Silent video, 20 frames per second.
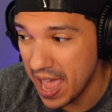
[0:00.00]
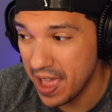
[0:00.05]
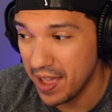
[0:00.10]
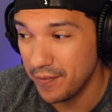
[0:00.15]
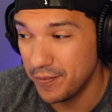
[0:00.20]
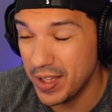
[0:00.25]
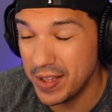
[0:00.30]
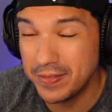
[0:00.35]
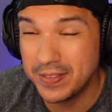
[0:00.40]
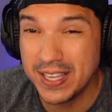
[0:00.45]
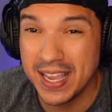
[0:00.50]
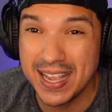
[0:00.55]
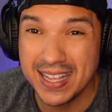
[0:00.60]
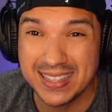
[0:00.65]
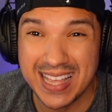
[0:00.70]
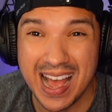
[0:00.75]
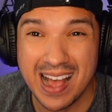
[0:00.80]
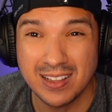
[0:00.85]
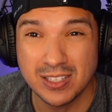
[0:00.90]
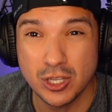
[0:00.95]

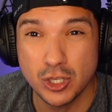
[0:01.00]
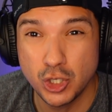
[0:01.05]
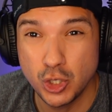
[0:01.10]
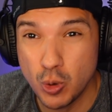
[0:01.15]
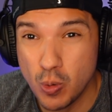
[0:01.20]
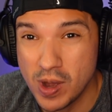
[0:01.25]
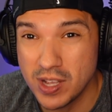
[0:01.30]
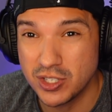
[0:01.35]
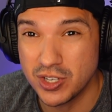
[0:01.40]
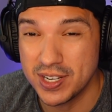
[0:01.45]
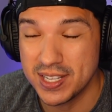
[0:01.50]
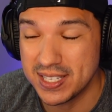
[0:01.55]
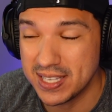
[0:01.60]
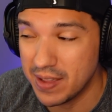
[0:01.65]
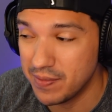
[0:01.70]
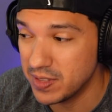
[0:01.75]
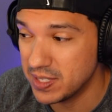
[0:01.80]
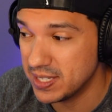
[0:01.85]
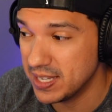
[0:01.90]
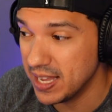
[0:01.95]

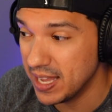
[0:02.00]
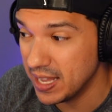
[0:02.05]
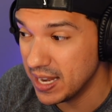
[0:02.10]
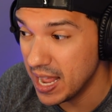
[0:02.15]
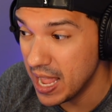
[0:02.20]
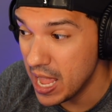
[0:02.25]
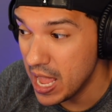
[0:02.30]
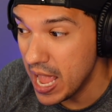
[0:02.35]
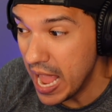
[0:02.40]
15,217